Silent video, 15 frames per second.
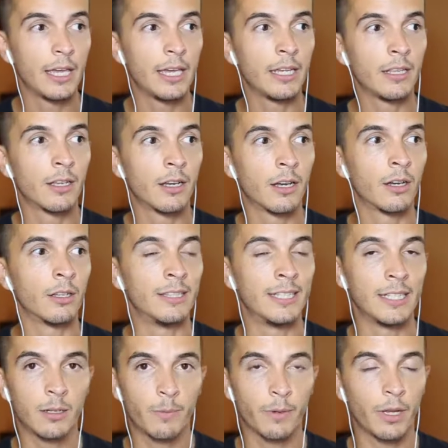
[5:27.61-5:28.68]
in a
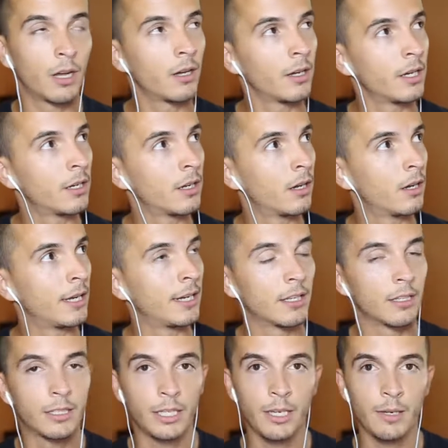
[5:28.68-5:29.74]
dinner in
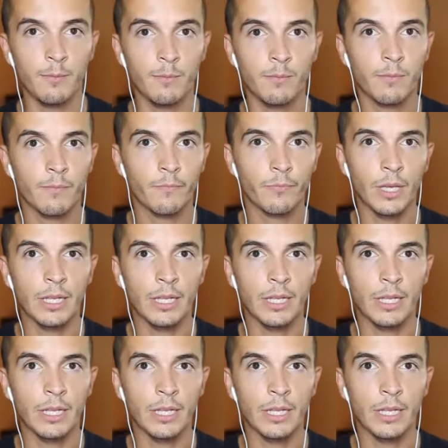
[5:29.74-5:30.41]
a team